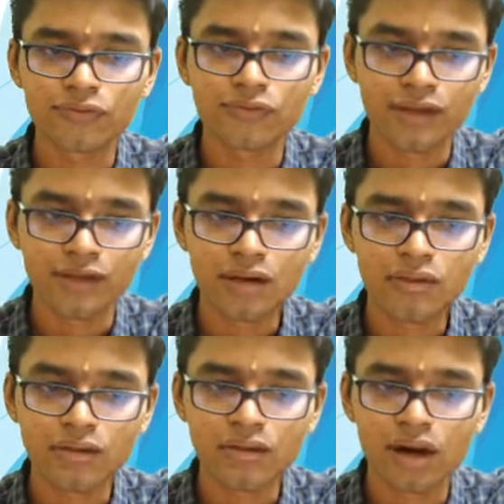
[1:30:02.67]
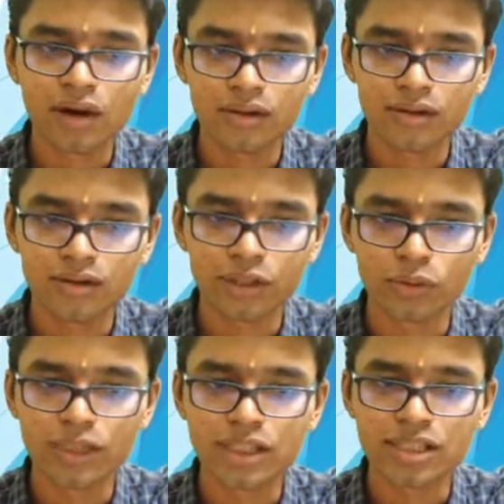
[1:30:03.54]
find out
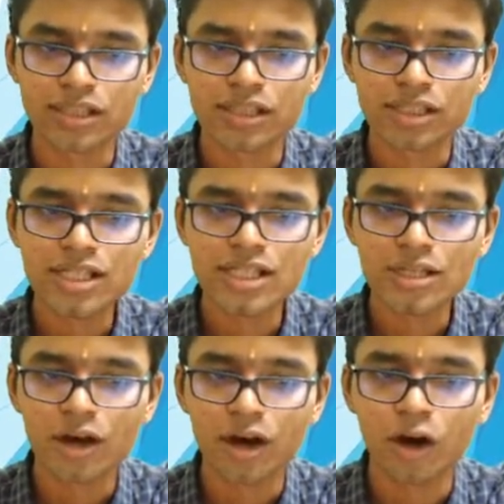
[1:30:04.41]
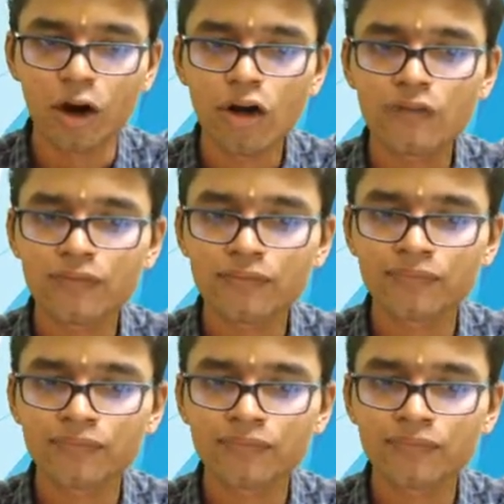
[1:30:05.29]
unit digit of